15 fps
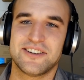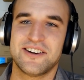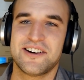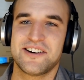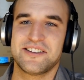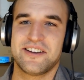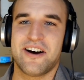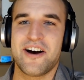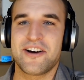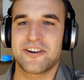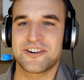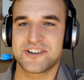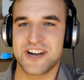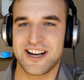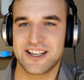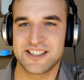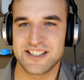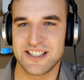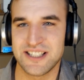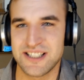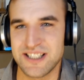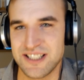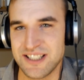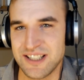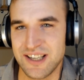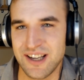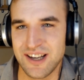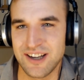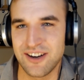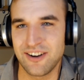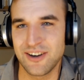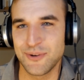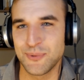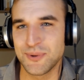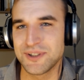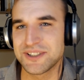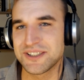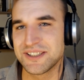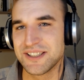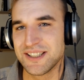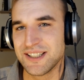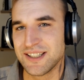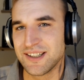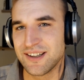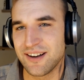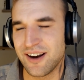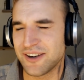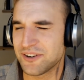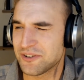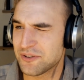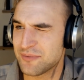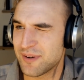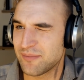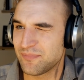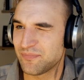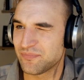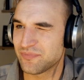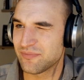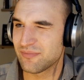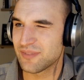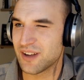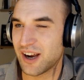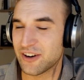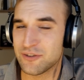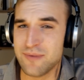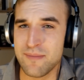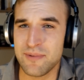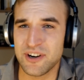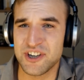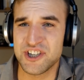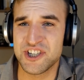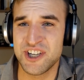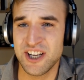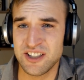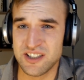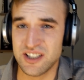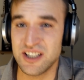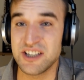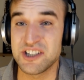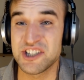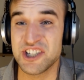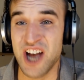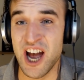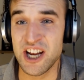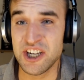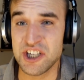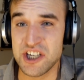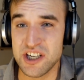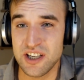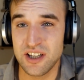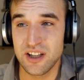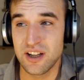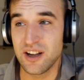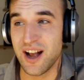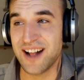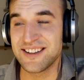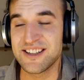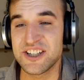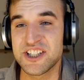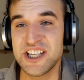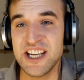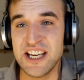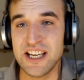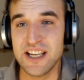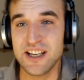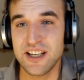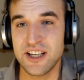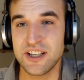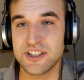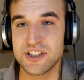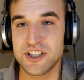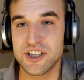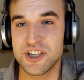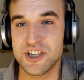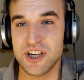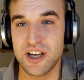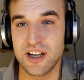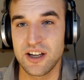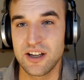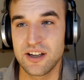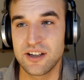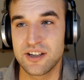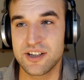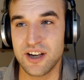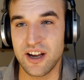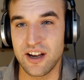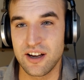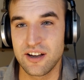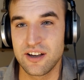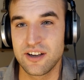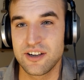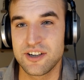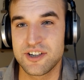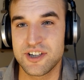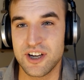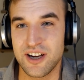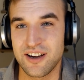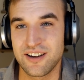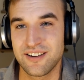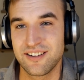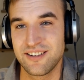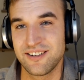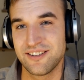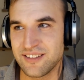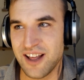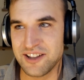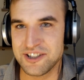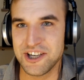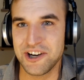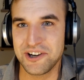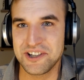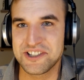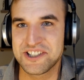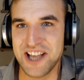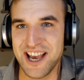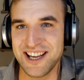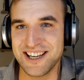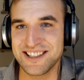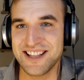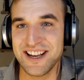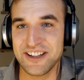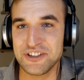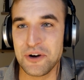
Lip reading: to learn the Irish accent in Hollywood. I remember shit is size, and the T is sh, sh, sh. That's how they say it. They